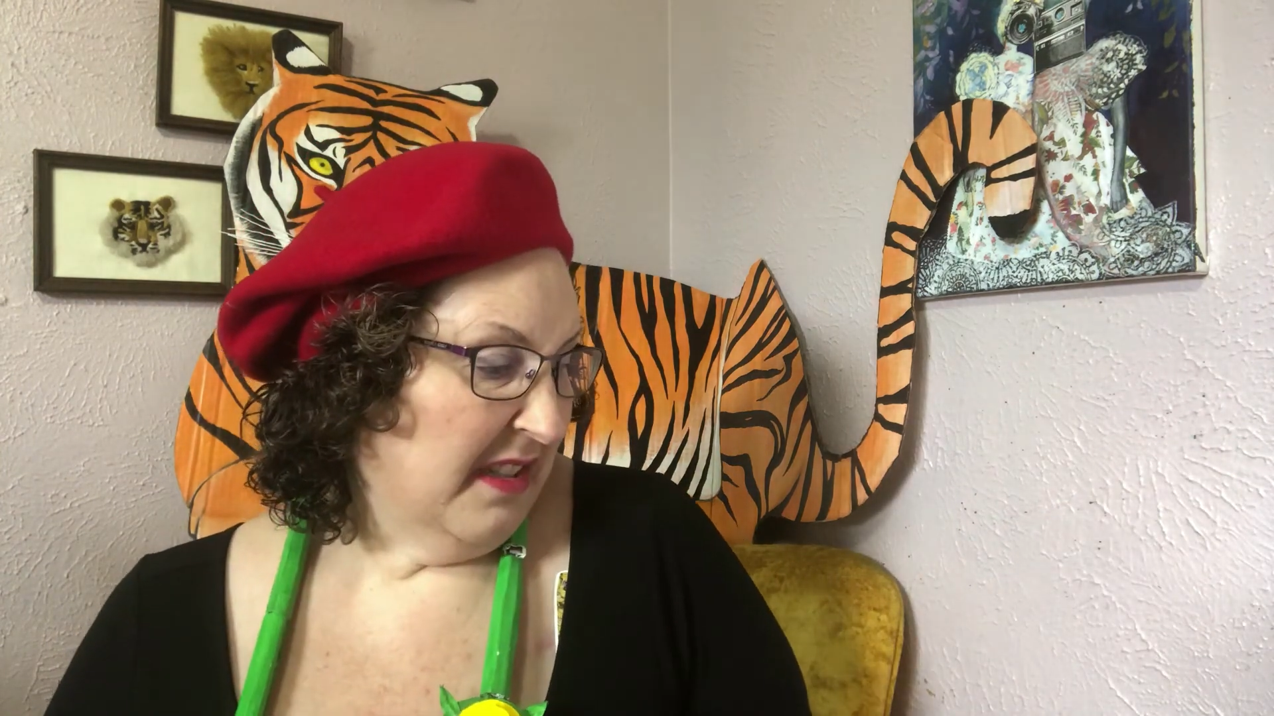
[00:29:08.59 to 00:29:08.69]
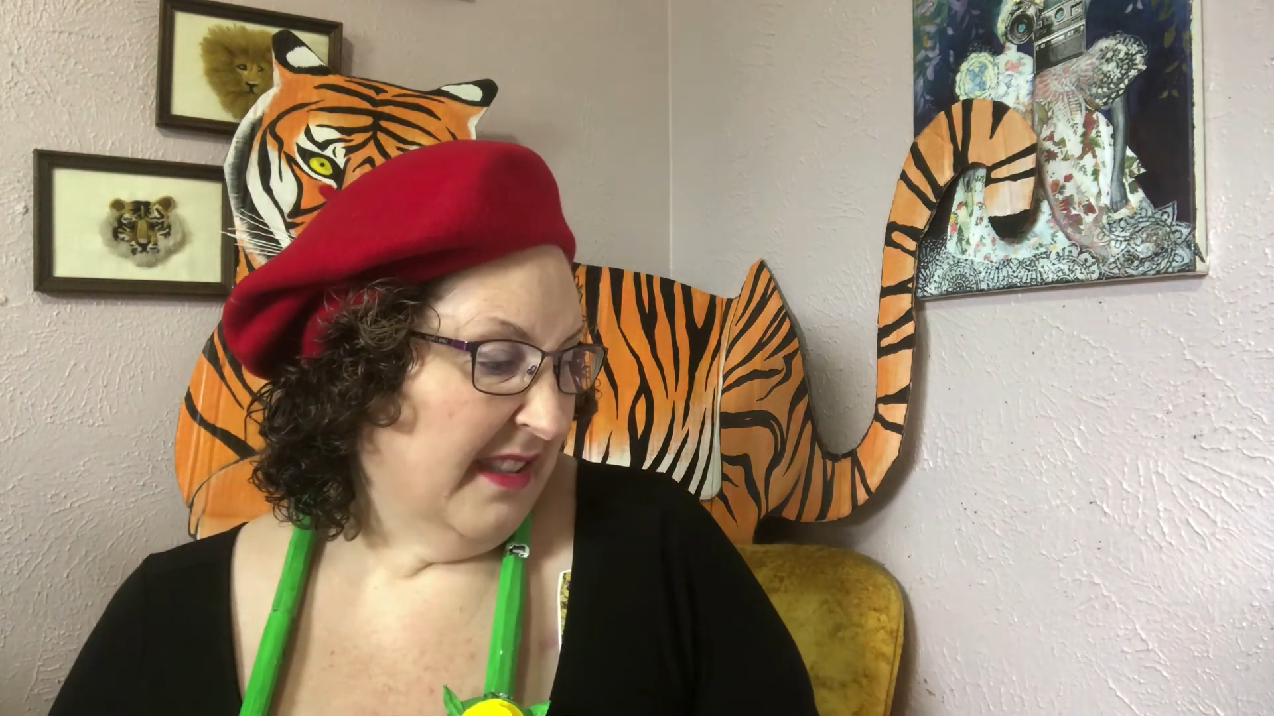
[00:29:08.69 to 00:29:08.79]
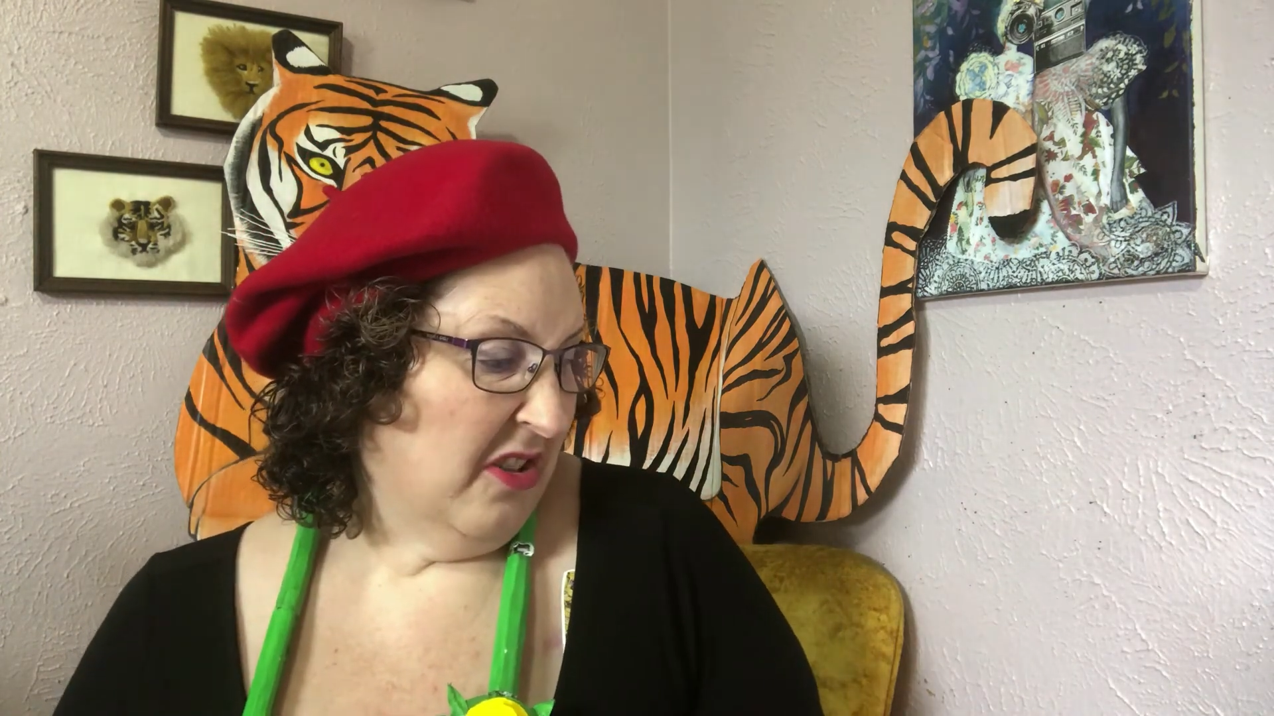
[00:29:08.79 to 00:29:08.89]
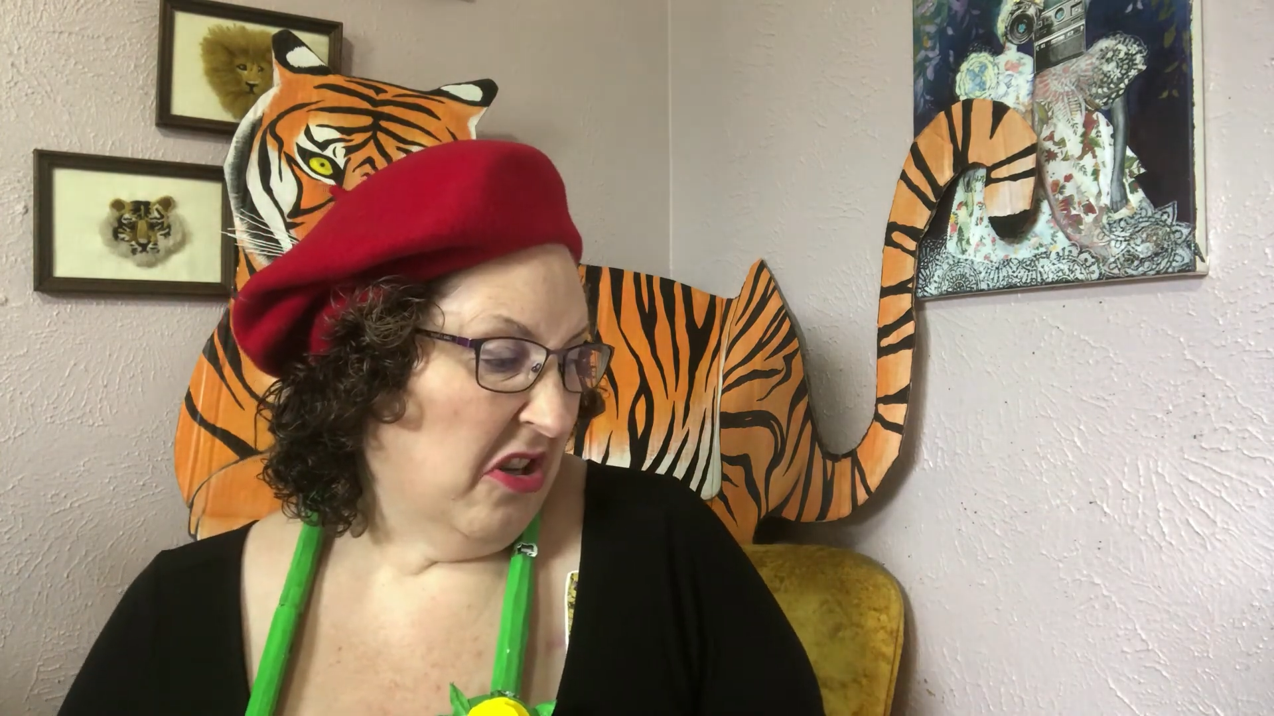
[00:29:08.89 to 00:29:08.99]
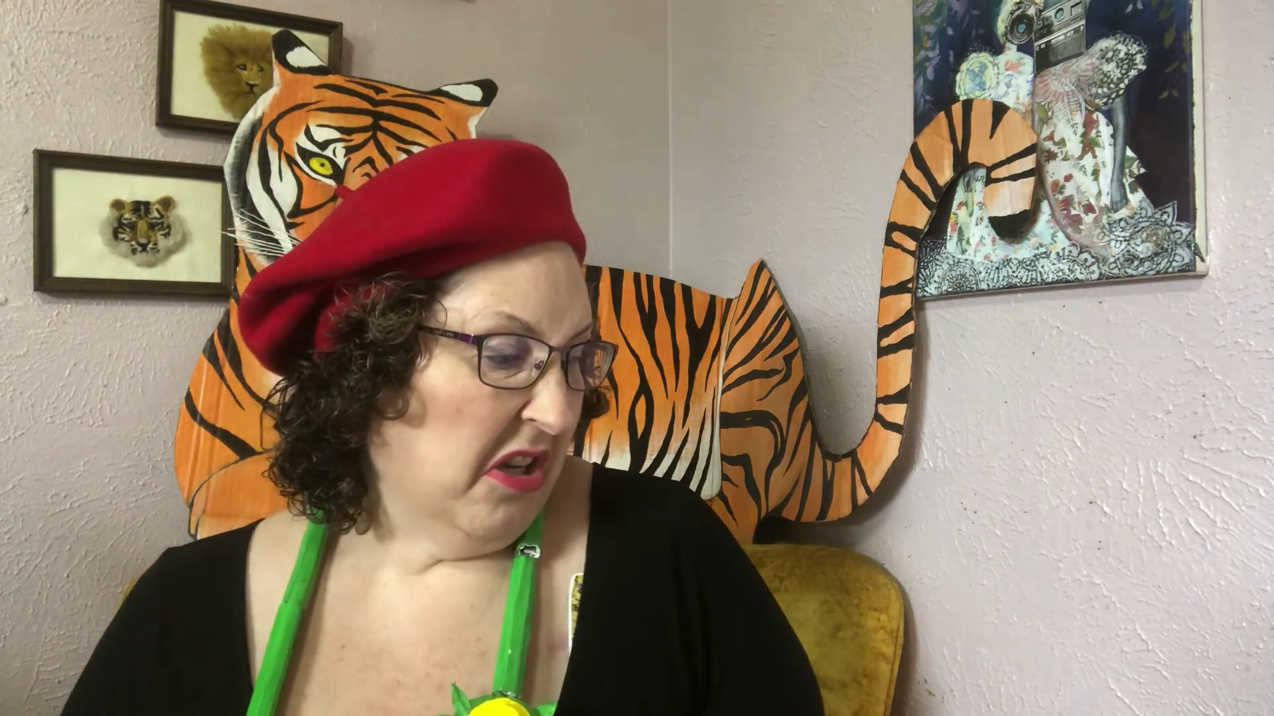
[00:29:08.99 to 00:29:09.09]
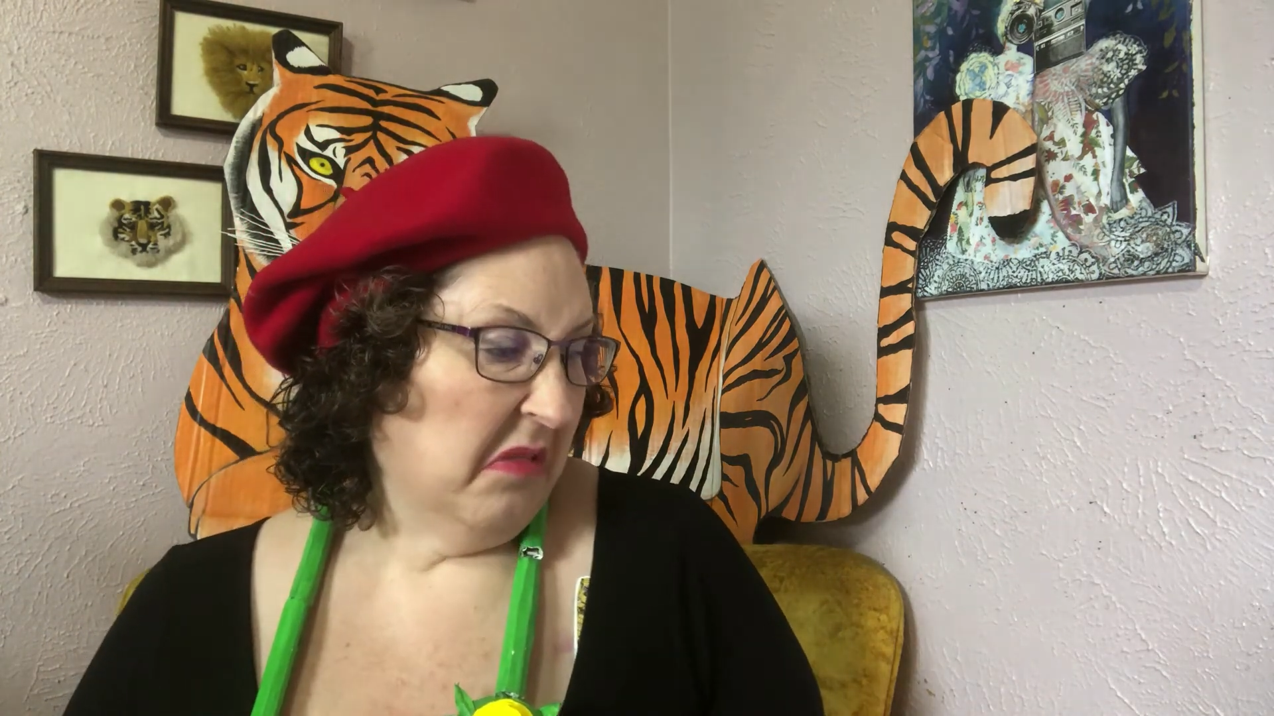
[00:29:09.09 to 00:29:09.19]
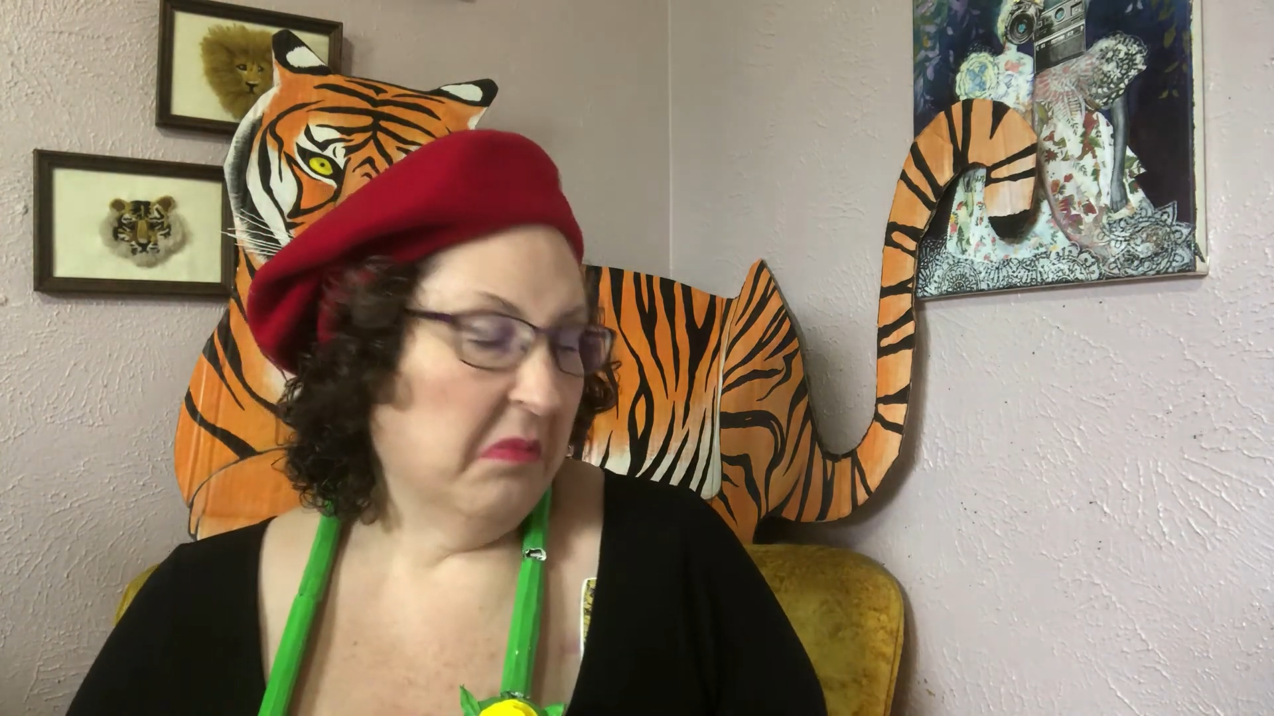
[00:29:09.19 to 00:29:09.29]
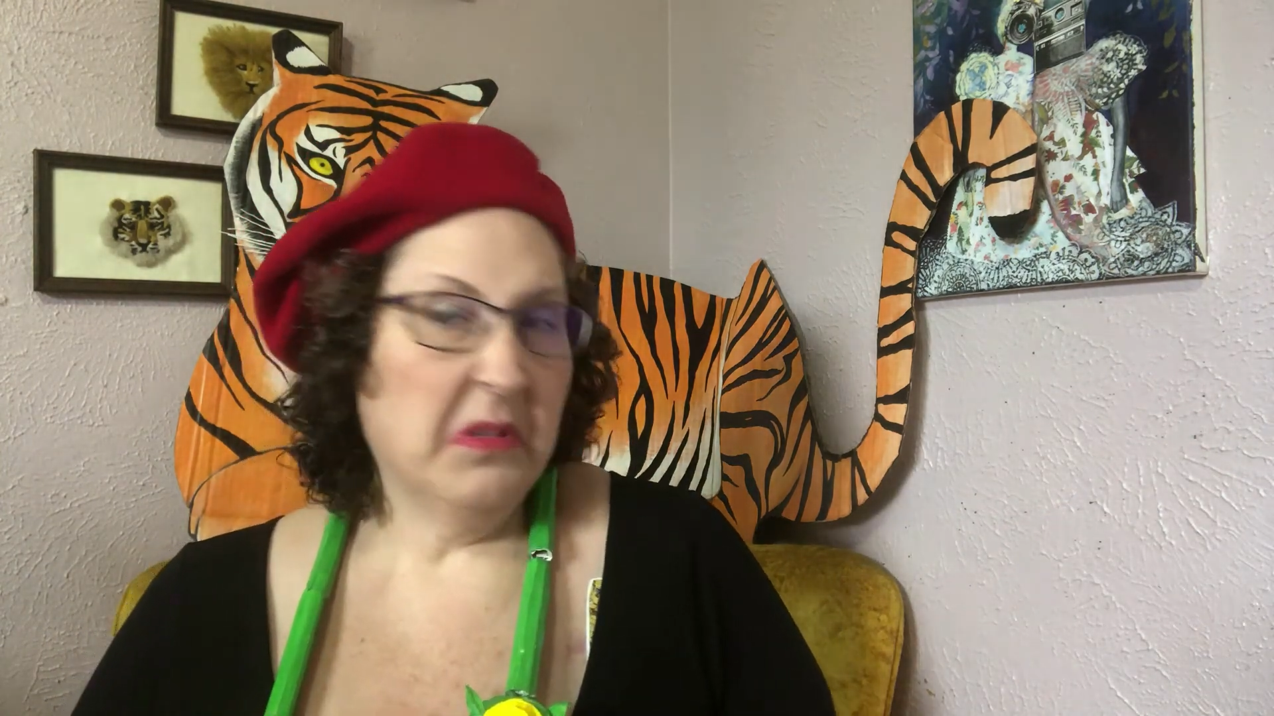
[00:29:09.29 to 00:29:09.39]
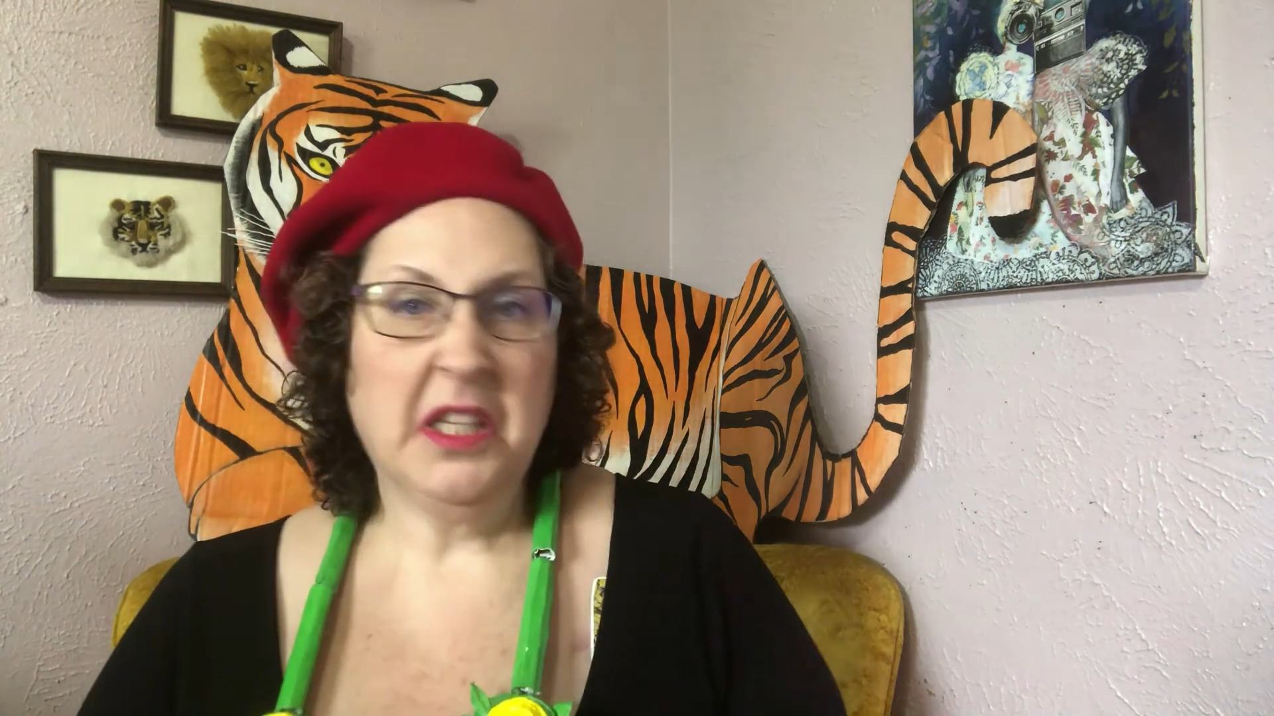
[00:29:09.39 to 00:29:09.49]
a song